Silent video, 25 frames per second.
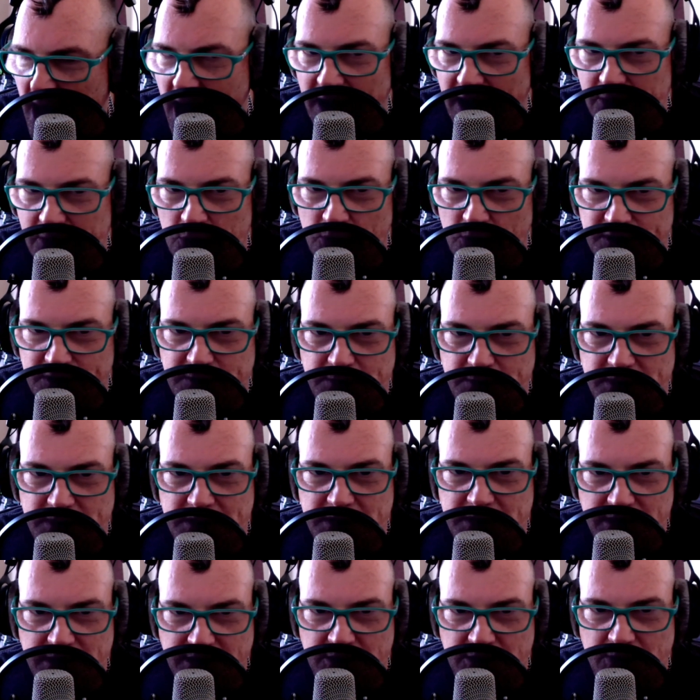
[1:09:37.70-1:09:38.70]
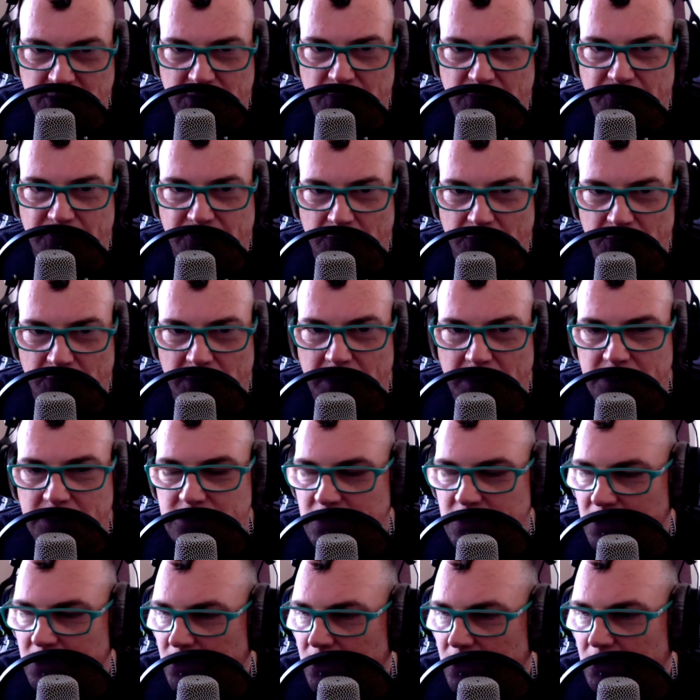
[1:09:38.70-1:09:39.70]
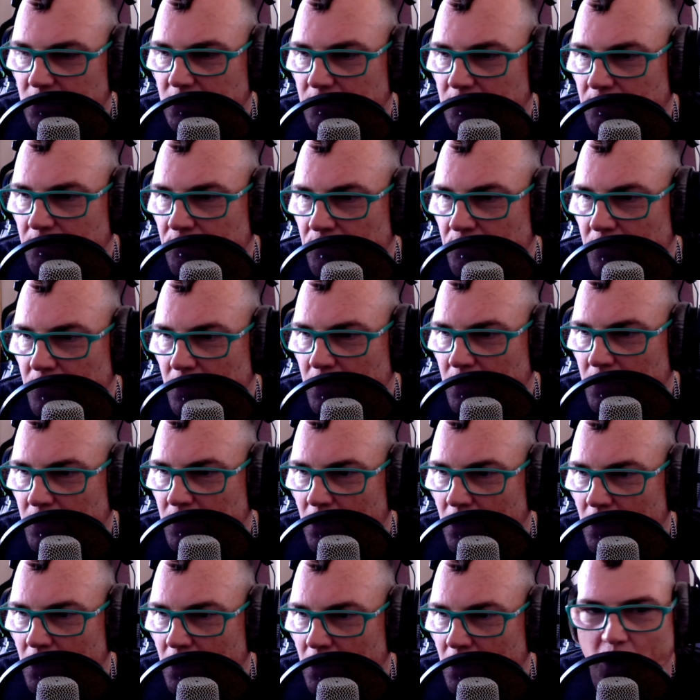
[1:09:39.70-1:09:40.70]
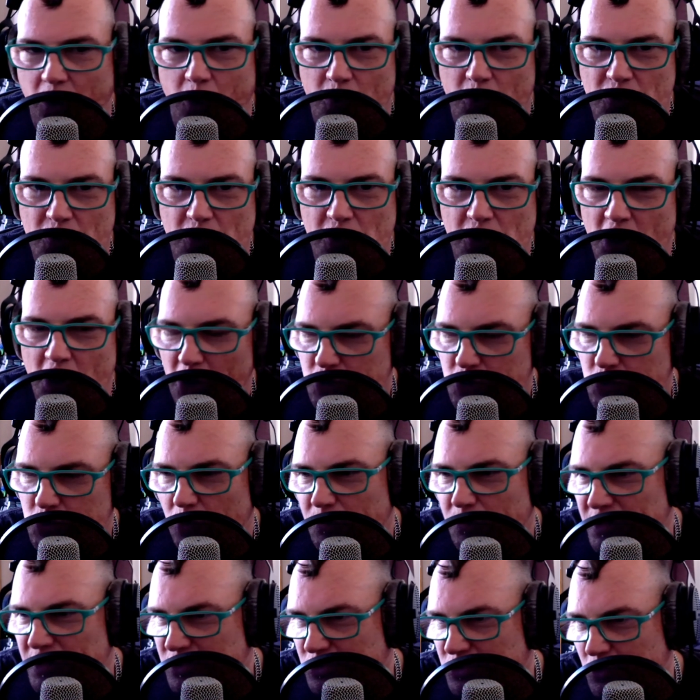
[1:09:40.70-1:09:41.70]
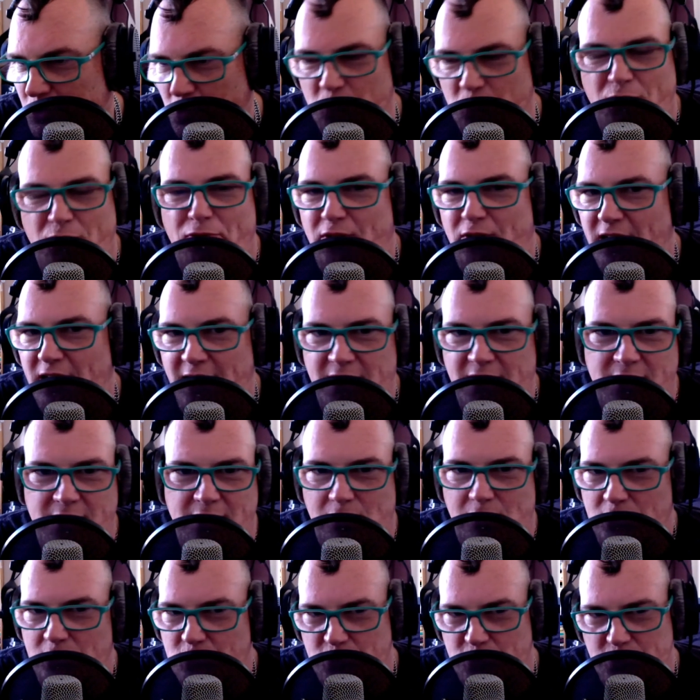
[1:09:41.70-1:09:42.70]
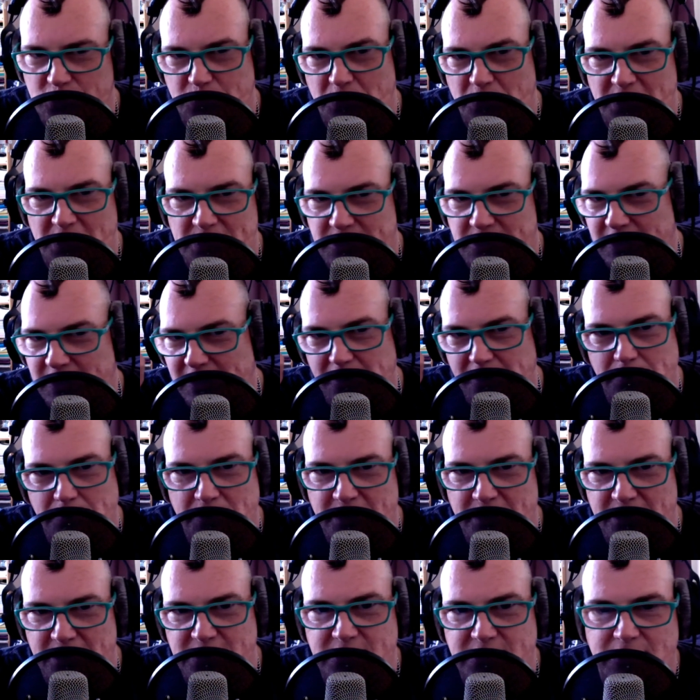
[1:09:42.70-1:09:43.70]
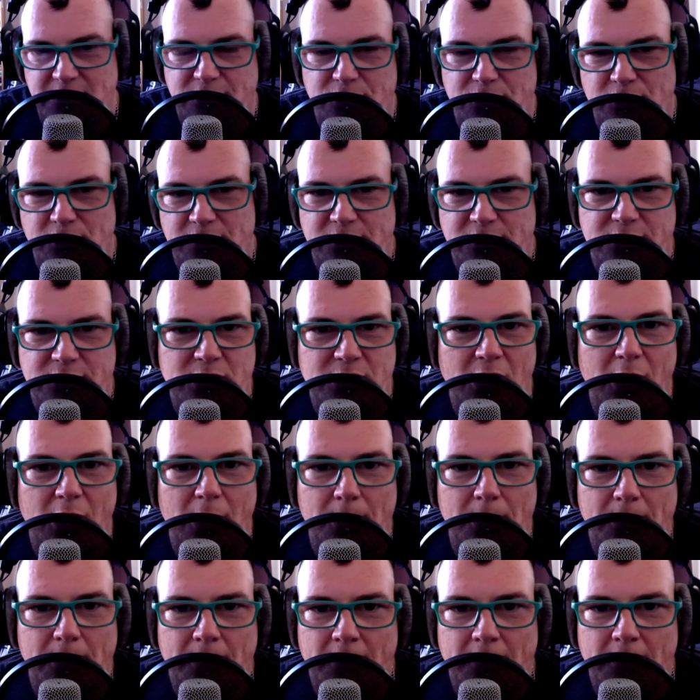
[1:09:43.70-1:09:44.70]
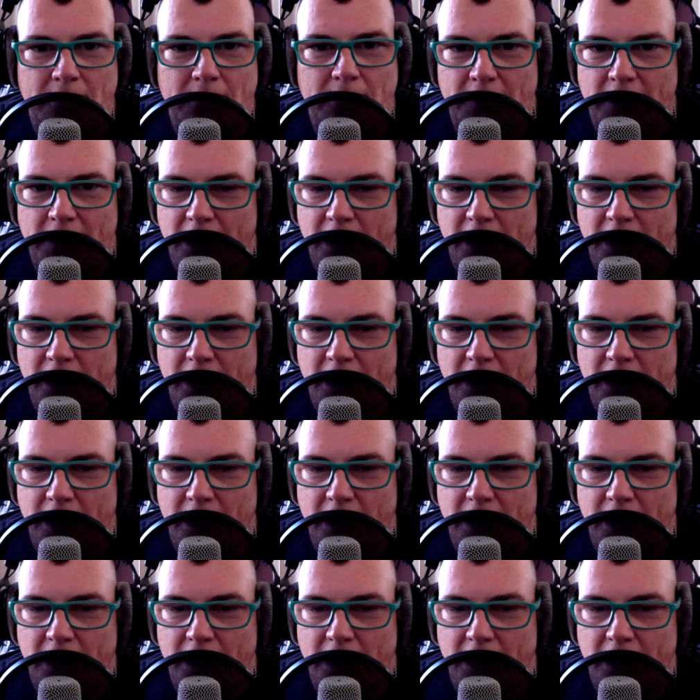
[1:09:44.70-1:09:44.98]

add USB-C to their phone next year, or, oh, or the notch will be so thin it'll just basically be a sliver at the top. Yeah.